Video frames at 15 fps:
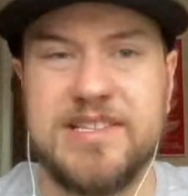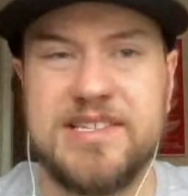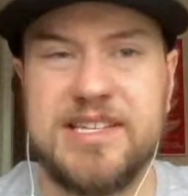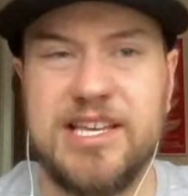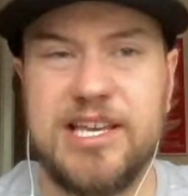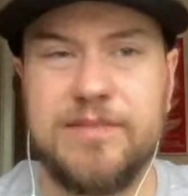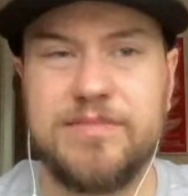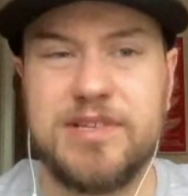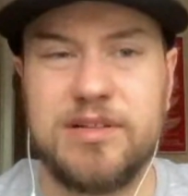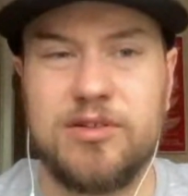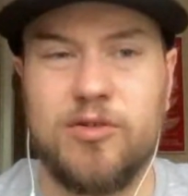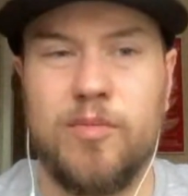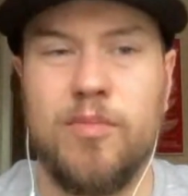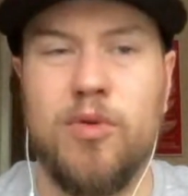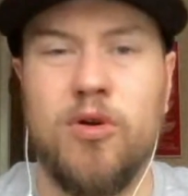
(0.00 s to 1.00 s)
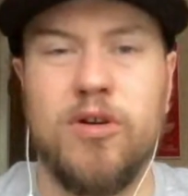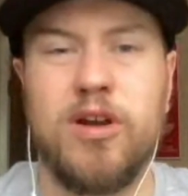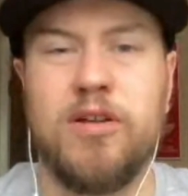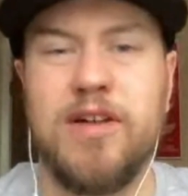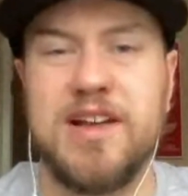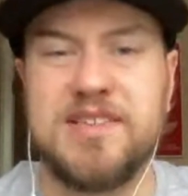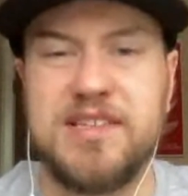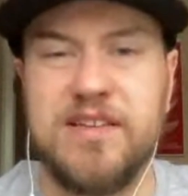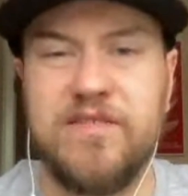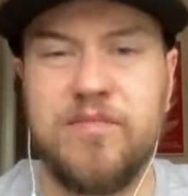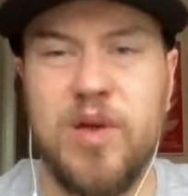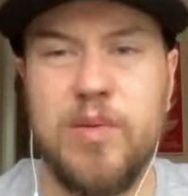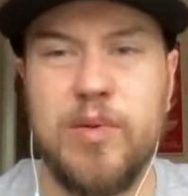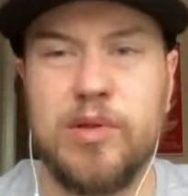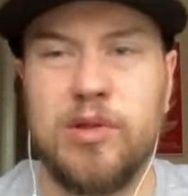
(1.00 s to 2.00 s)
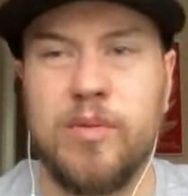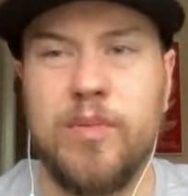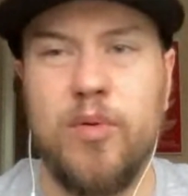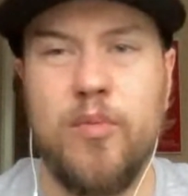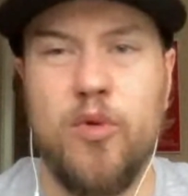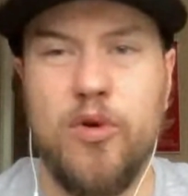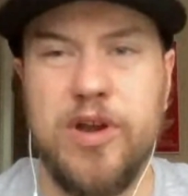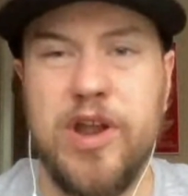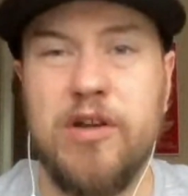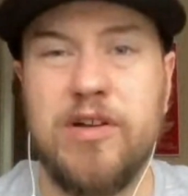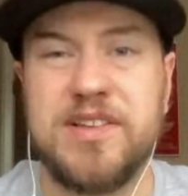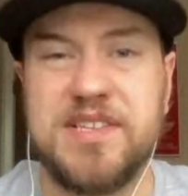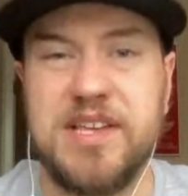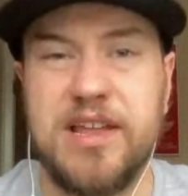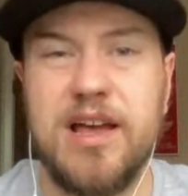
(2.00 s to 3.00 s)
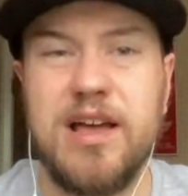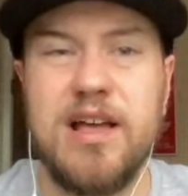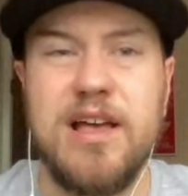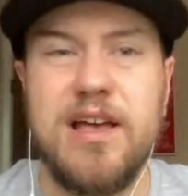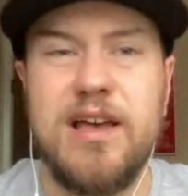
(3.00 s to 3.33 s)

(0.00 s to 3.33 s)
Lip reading: it gets teams a little more aggressive, maybe a little bit more interested.